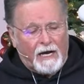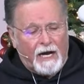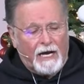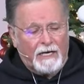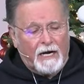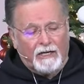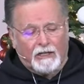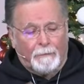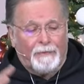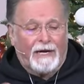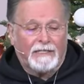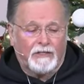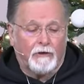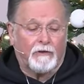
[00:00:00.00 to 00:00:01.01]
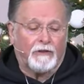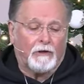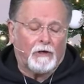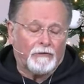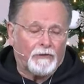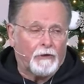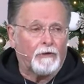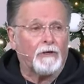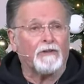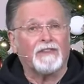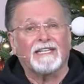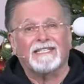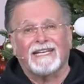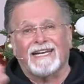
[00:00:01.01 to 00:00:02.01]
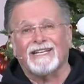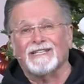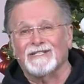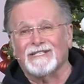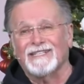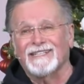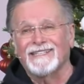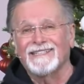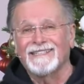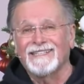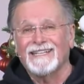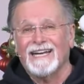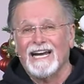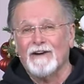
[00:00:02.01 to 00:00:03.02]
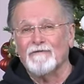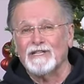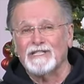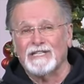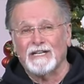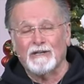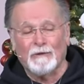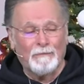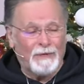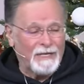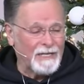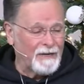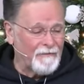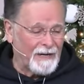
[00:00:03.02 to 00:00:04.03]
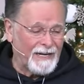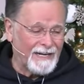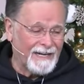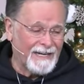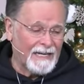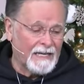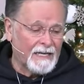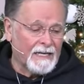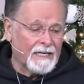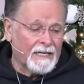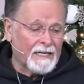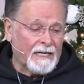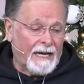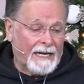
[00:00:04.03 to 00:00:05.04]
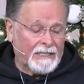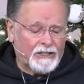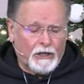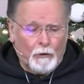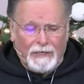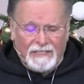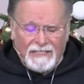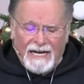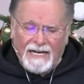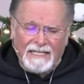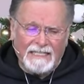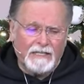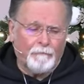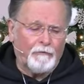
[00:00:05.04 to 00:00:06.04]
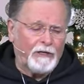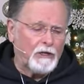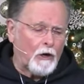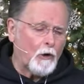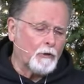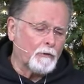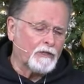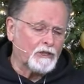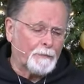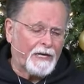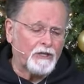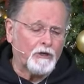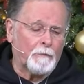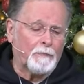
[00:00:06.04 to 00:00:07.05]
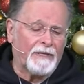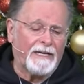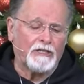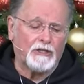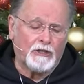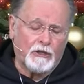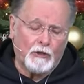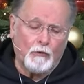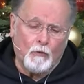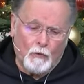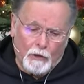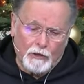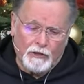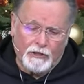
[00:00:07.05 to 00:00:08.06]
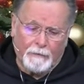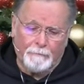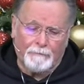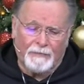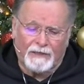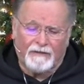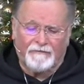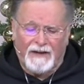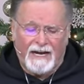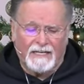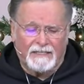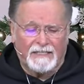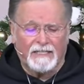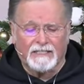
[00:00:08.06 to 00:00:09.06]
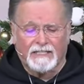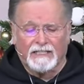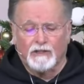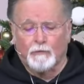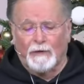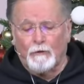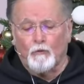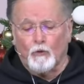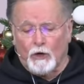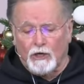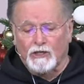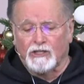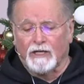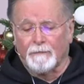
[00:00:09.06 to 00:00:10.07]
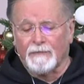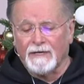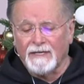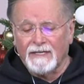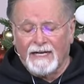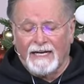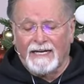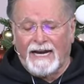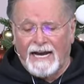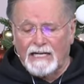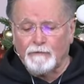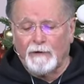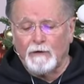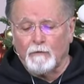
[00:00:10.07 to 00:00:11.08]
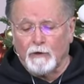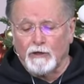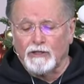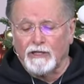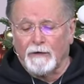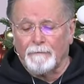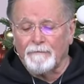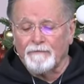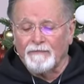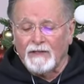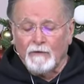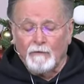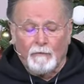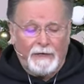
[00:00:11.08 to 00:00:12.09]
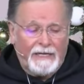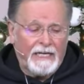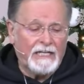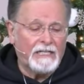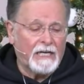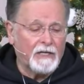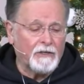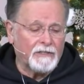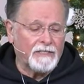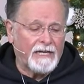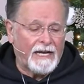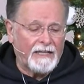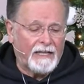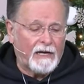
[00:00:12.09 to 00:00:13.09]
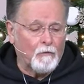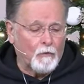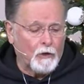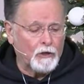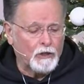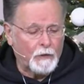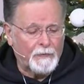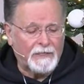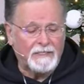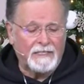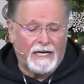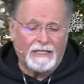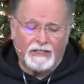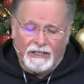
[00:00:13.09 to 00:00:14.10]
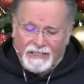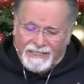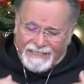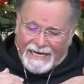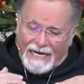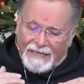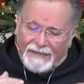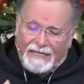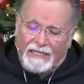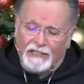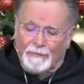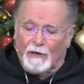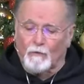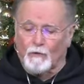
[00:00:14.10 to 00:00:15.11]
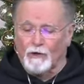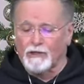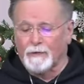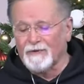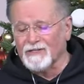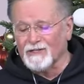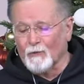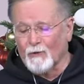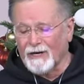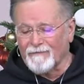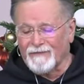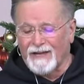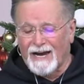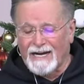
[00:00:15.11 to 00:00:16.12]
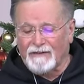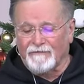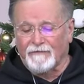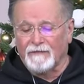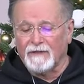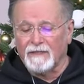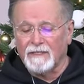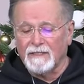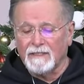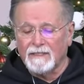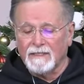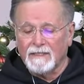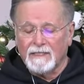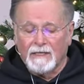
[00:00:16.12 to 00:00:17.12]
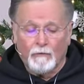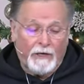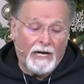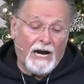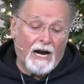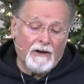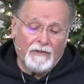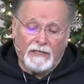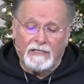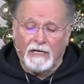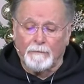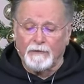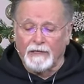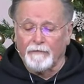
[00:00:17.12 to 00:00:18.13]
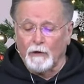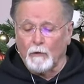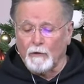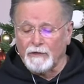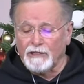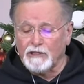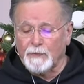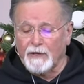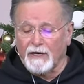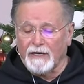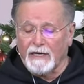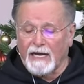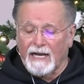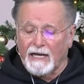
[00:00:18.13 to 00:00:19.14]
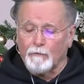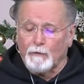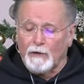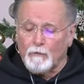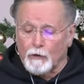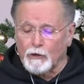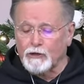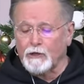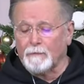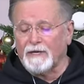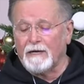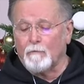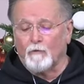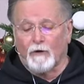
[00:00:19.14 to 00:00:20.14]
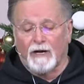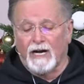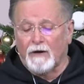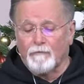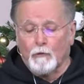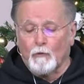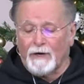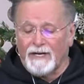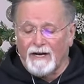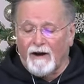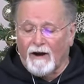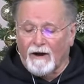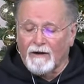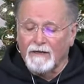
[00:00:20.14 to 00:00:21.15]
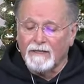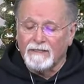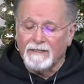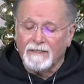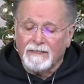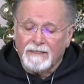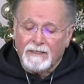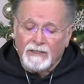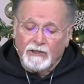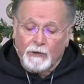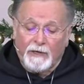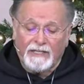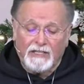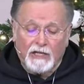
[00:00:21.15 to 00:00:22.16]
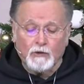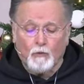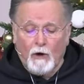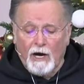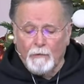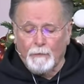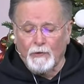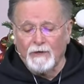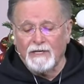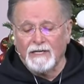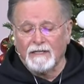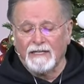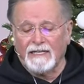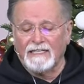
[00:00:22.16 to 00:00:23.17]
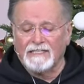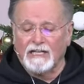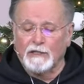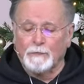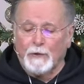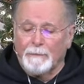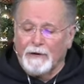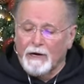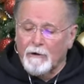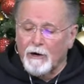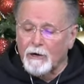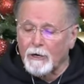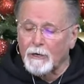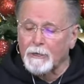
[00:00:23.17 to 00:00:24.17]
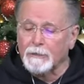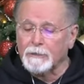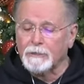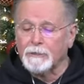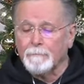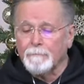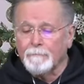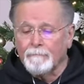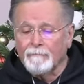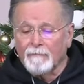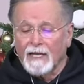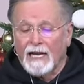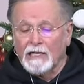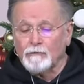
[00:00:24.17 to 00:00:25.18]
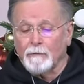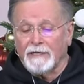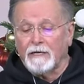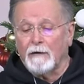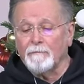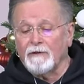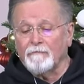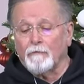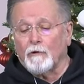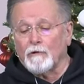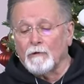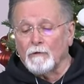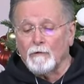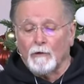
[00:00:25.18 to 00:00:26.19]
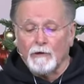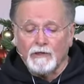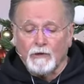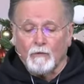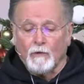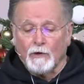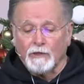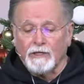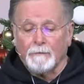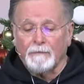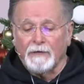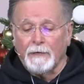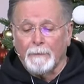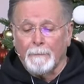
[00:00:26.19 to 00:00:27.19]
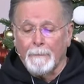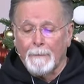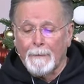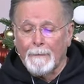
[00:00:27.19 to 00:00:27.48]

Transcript: God occupies the earth. The earth is His, every single bit of it. And so it's not as if we go to a special place to worship, but the fact is, as we worship, and as we worship, we need to understand that worship is not just saying things, but worship is a way of life. We are the temple of the Holy Spirit, and we worship Him wherever we are. So he says, Walk prudently. He says, Prepare our hearts as we come before the Lord to worship Him.